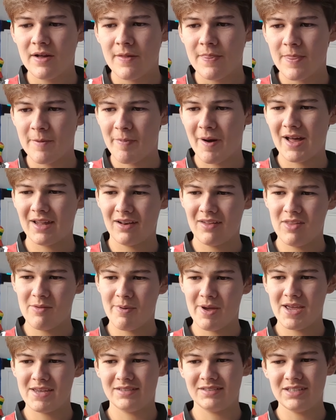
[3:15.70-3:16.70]
The pattern in the
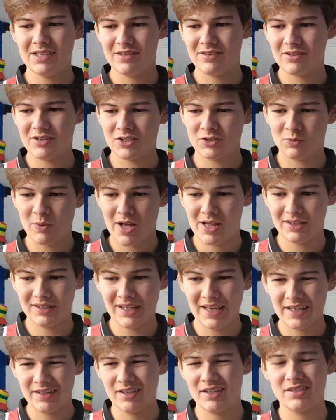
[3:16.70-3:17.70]
base either as well,
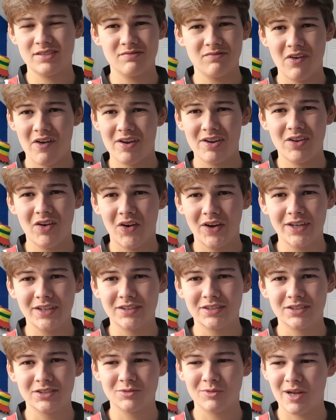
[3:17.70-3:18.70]
it isn't very
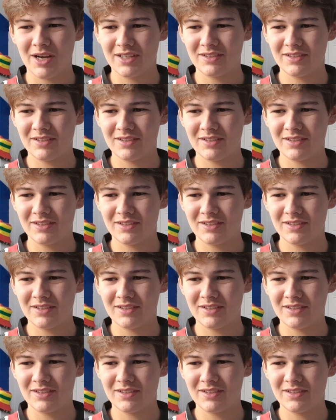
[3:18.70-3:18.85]
nice as well.